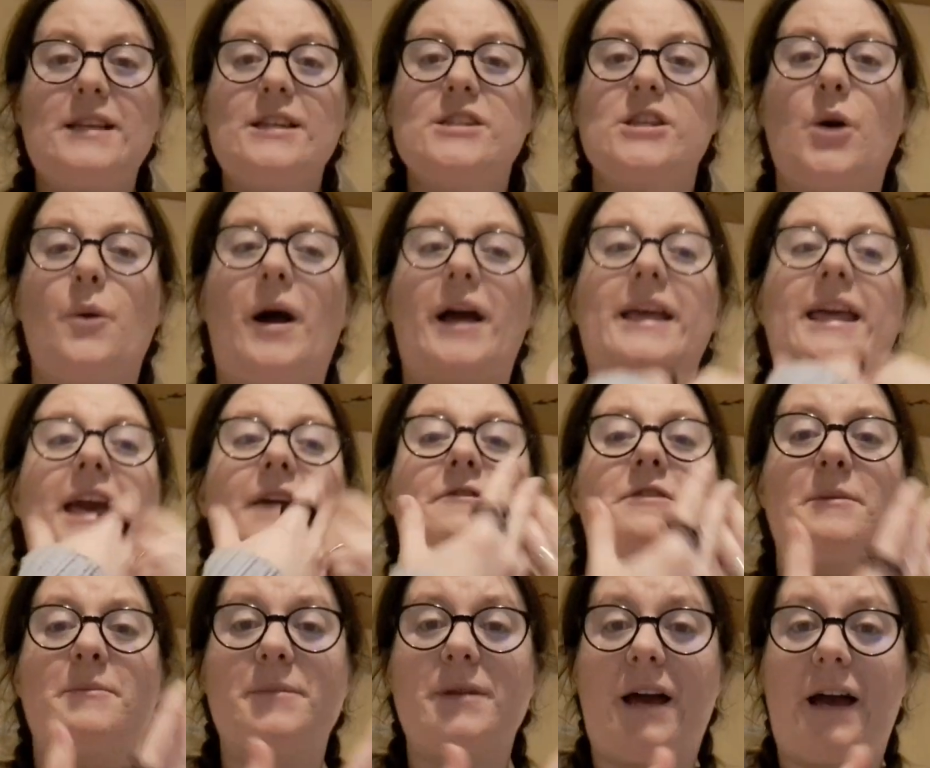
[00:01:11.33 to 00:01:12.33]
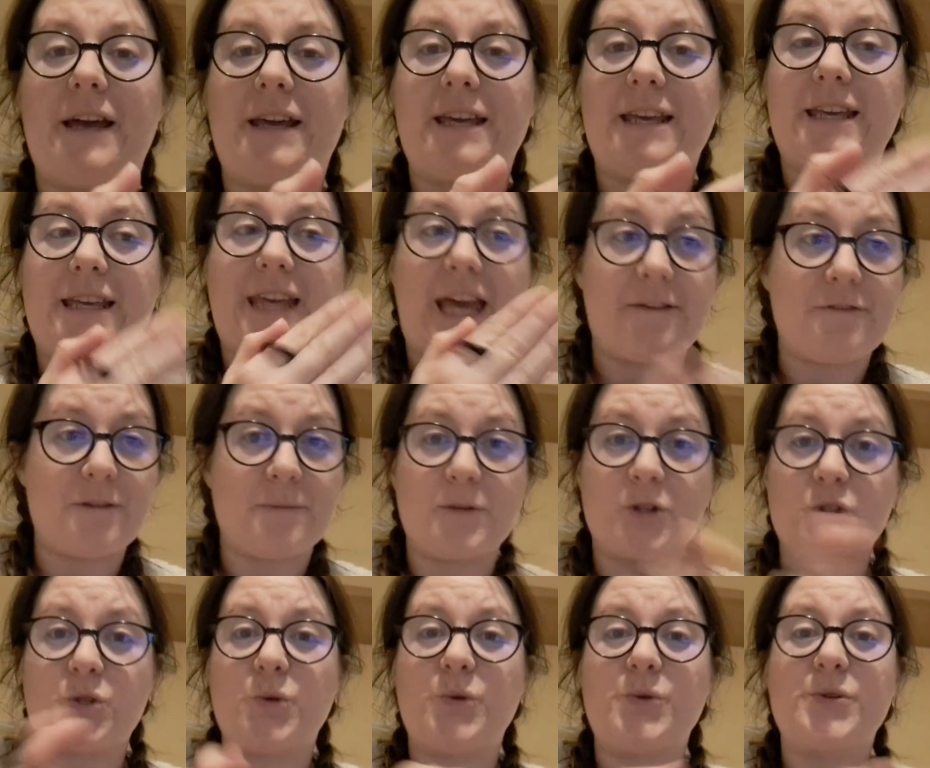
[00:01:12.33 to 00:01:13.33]
So I gave them
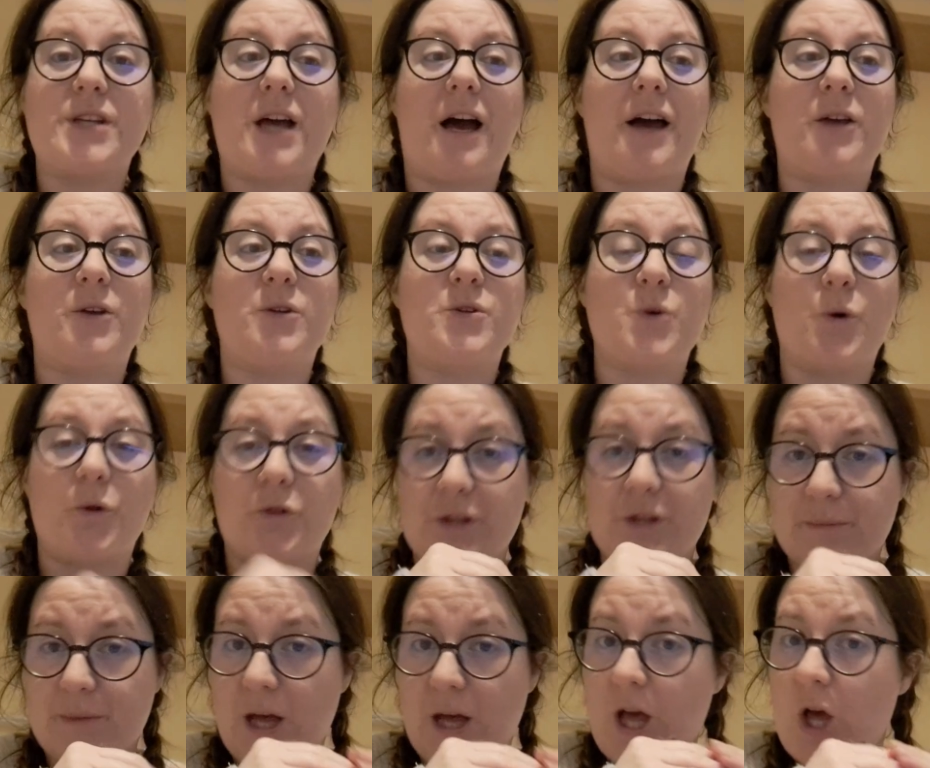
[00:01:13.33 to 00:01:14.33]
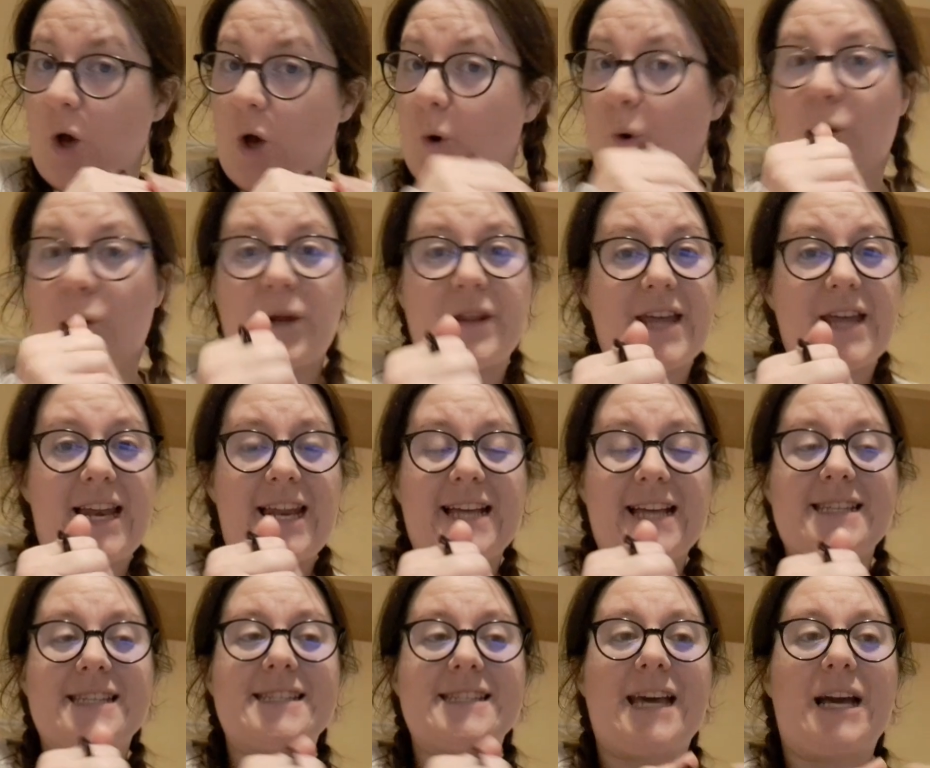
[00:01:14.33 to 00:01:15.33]
the tools. I taught them all of their
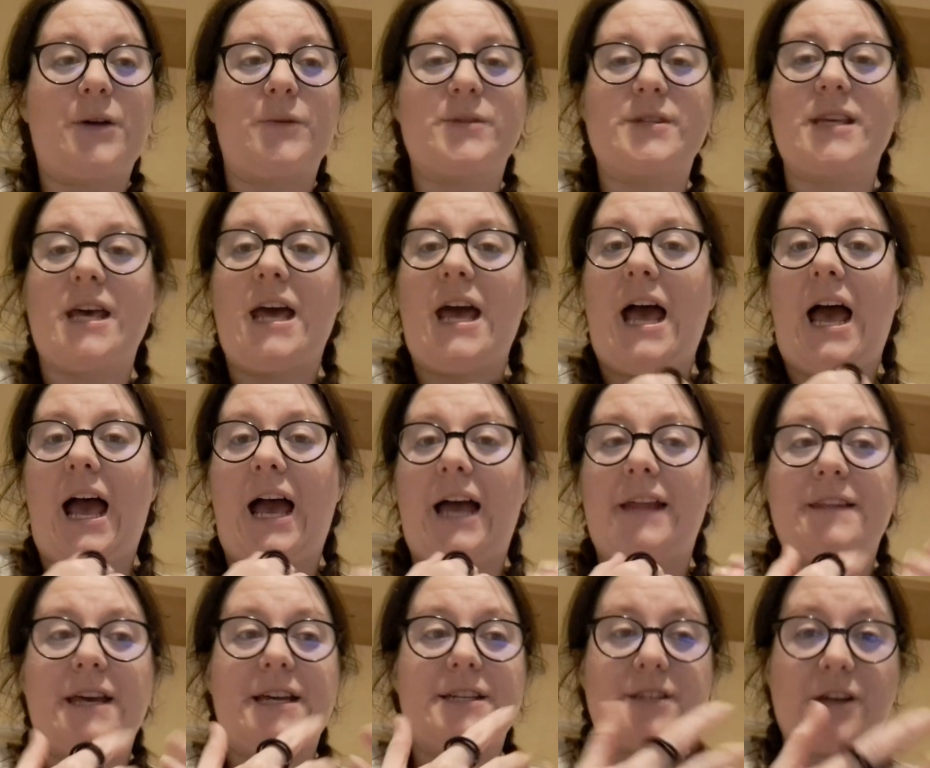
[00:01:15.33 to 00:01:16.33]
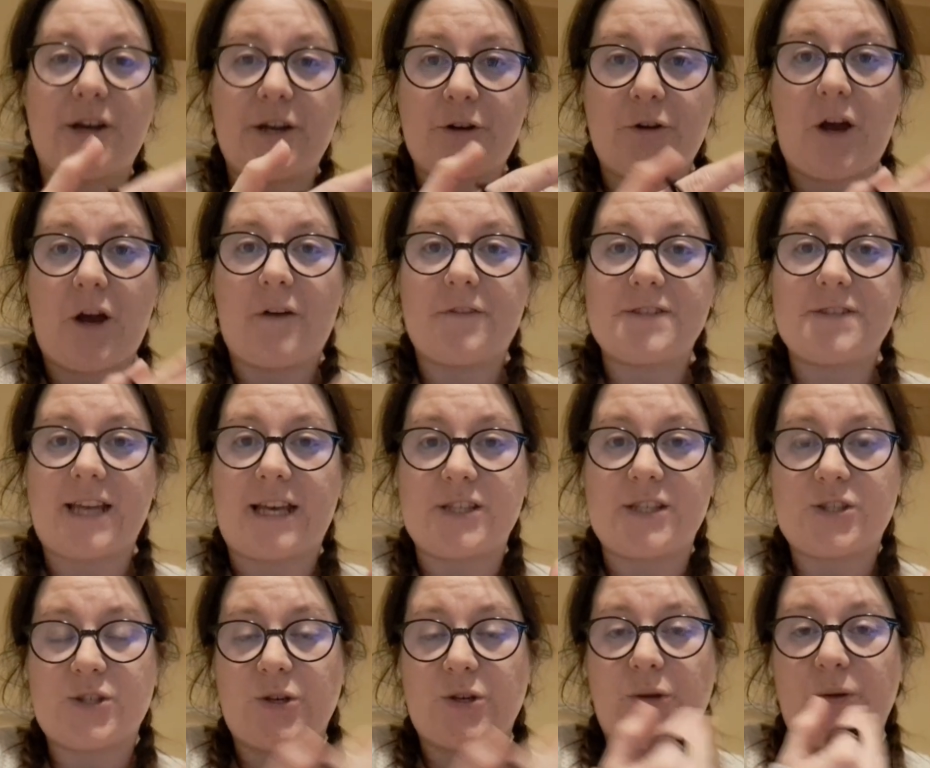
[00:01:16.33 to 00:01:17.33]
letter sounds and their digraphs.
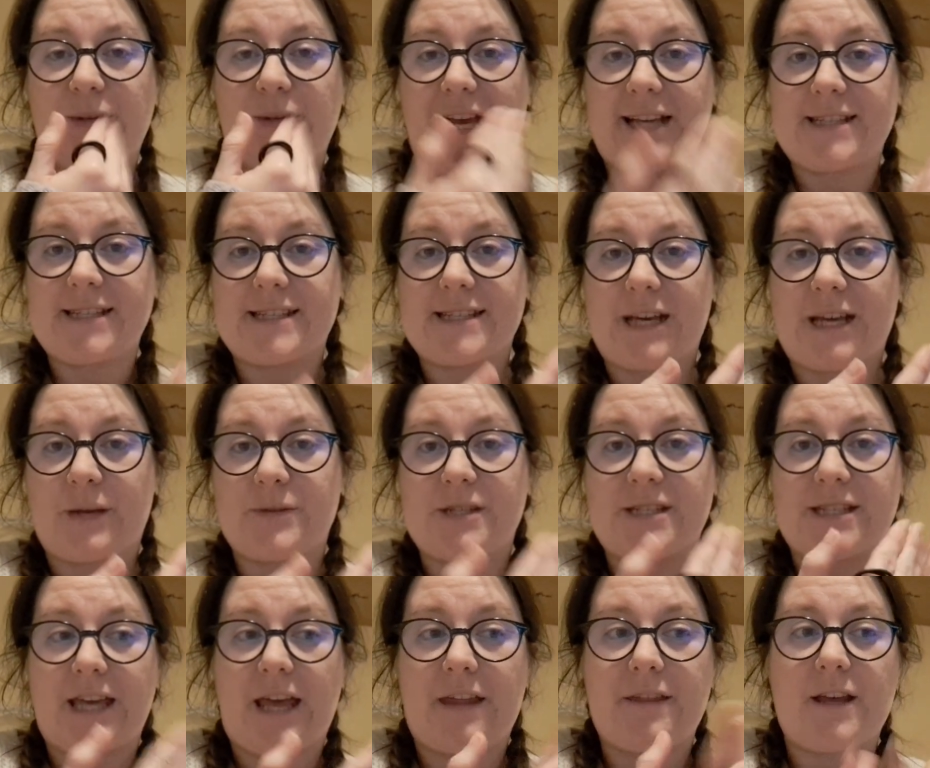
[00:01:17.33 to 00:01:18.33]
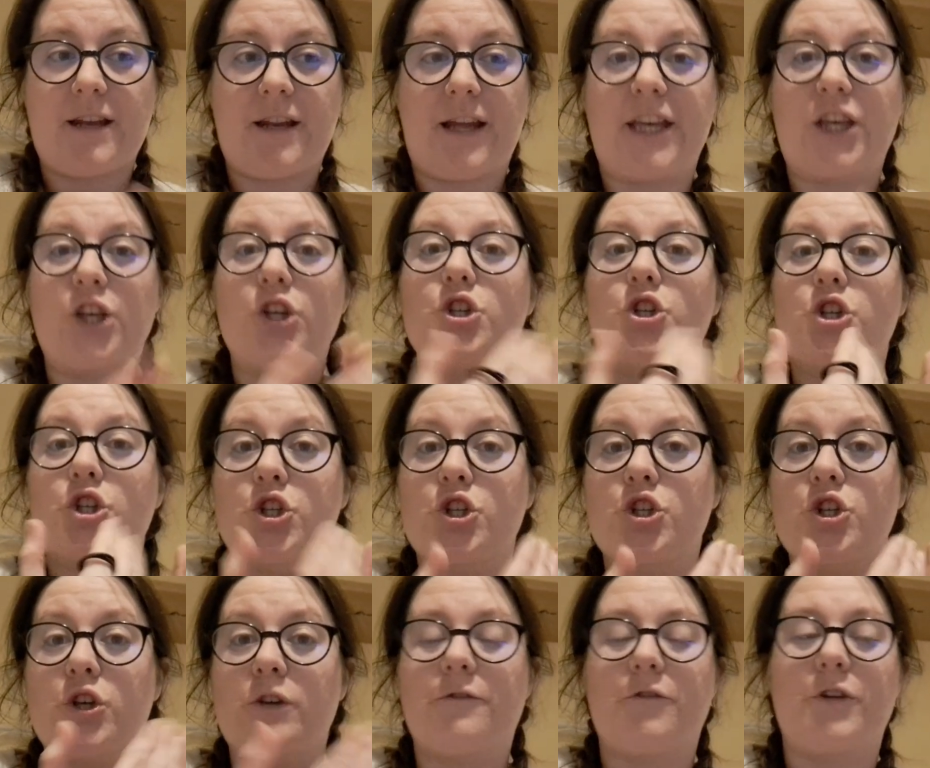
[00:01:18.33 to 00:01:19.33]
That's two letter sounds together, like
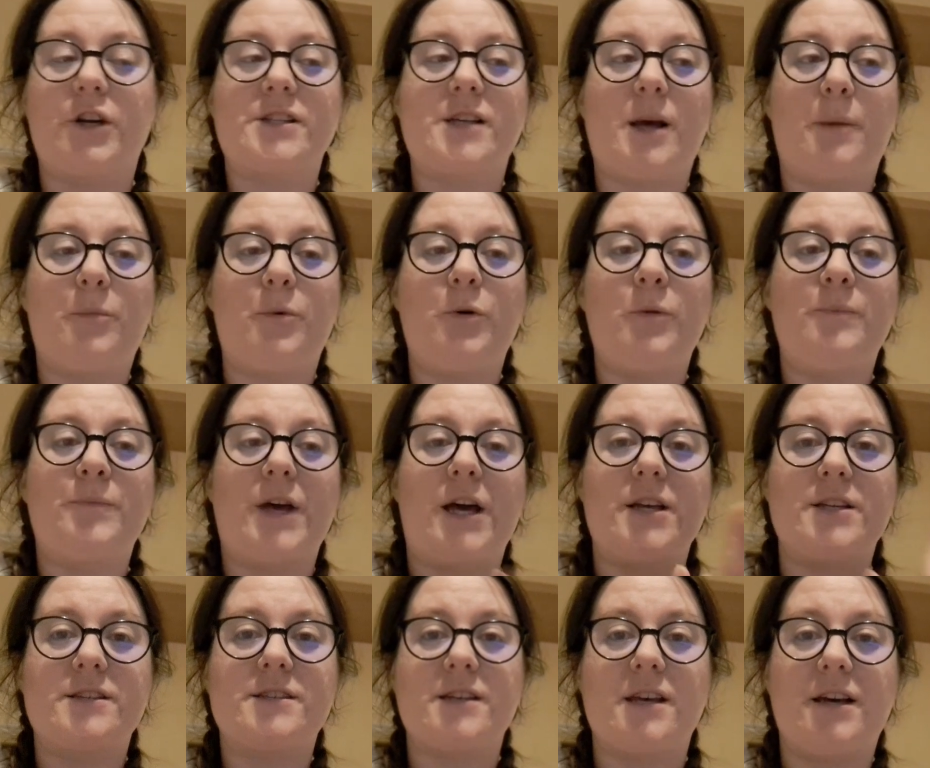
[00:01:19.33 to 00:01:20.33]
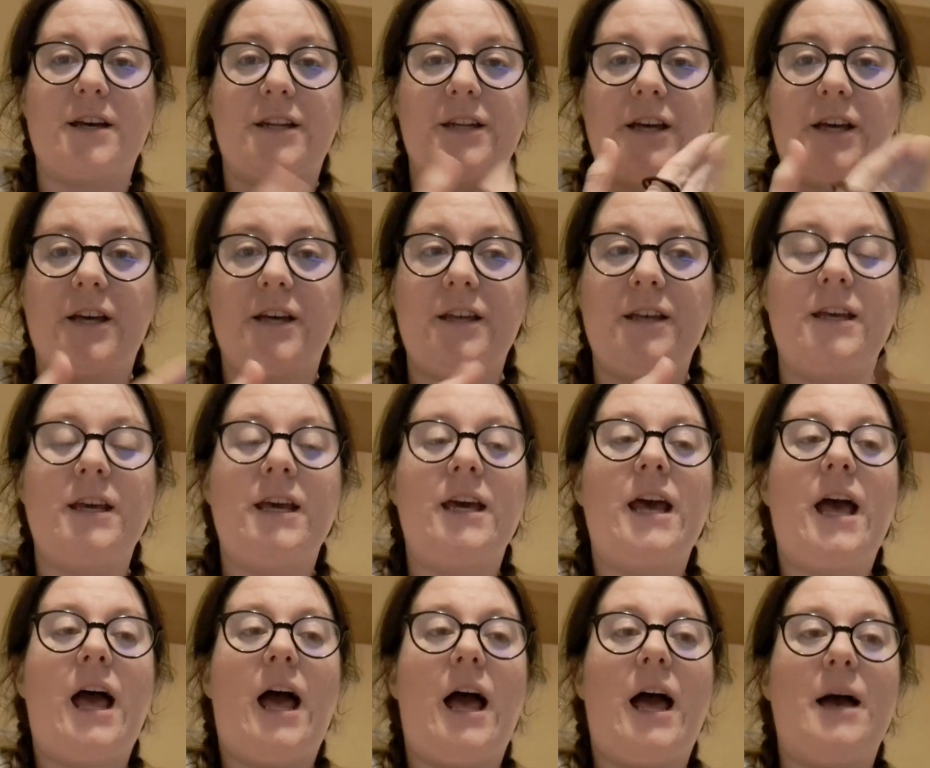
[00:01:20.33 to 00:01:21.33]
shh. For example, a s and a
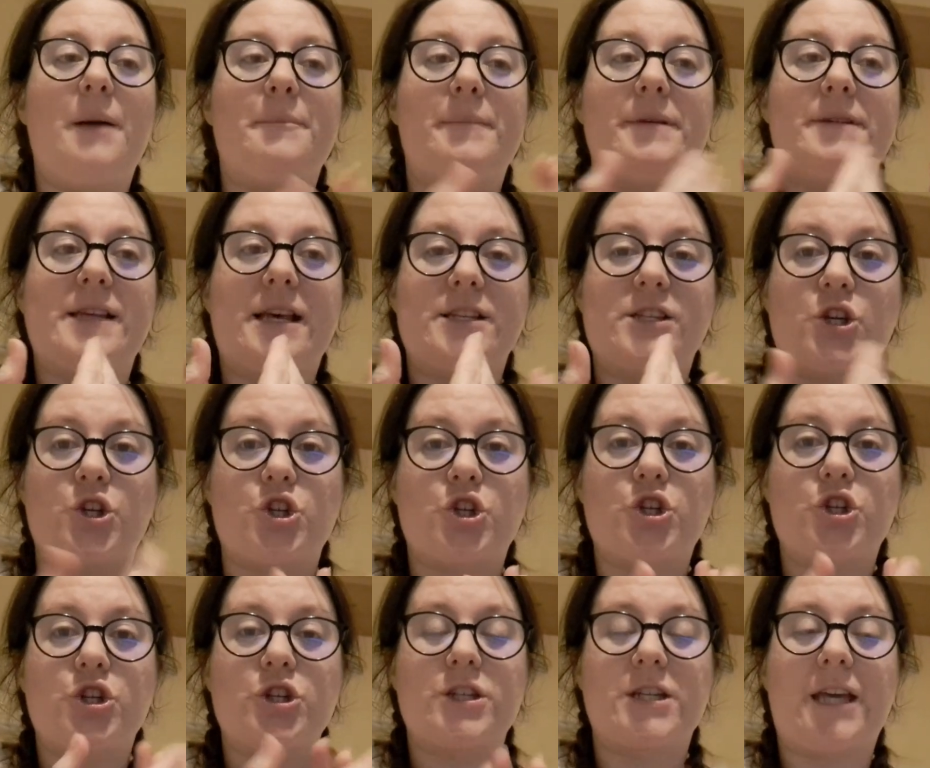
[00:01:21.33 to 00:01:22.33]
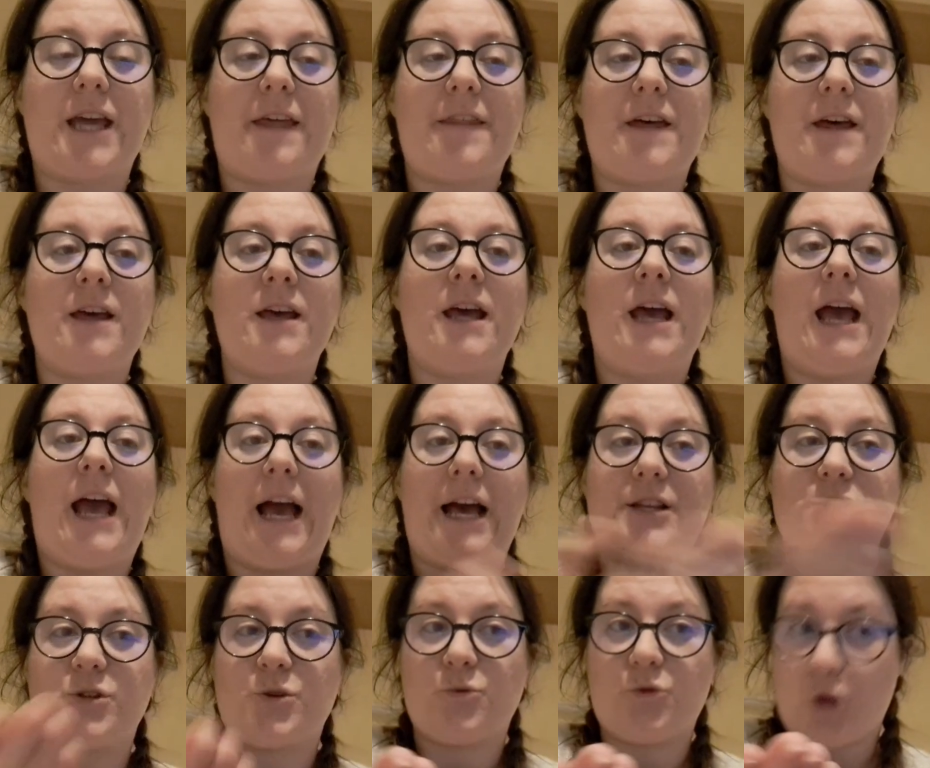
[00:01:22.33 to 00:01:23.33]
h, that's a sh together,
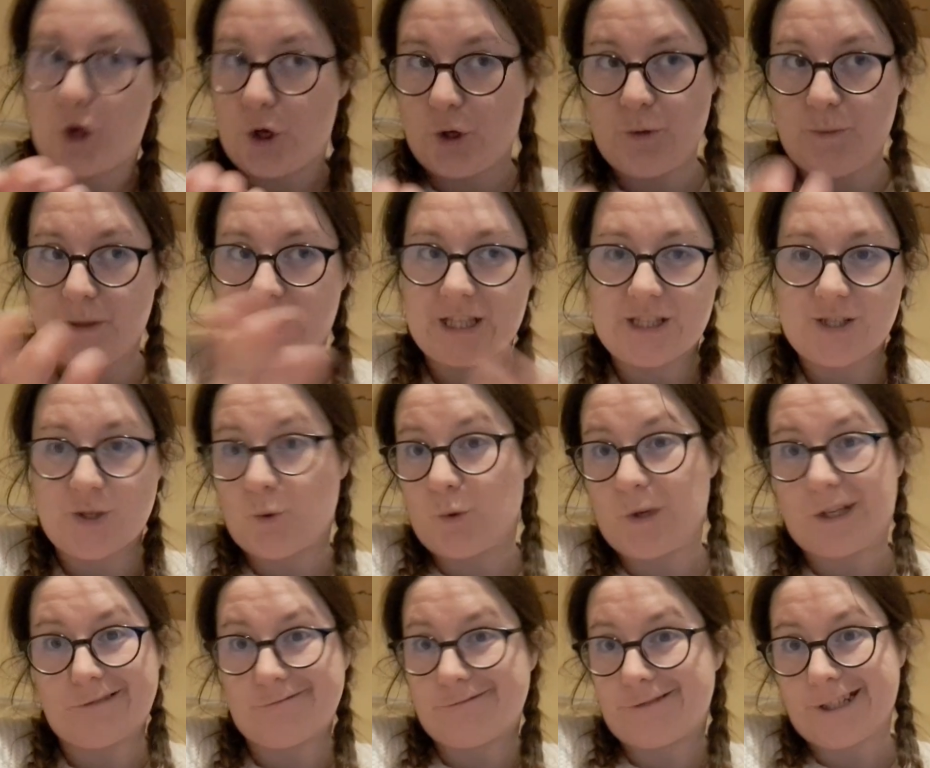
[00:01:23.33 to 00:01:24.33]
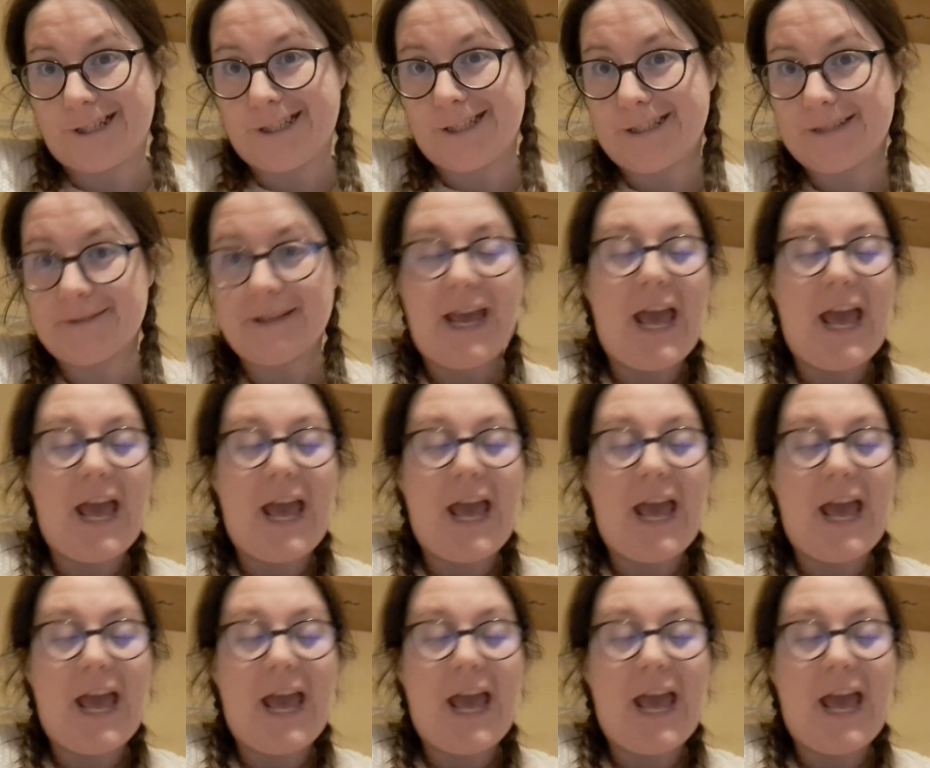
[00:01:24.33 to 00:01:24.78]
as you know, because you can read.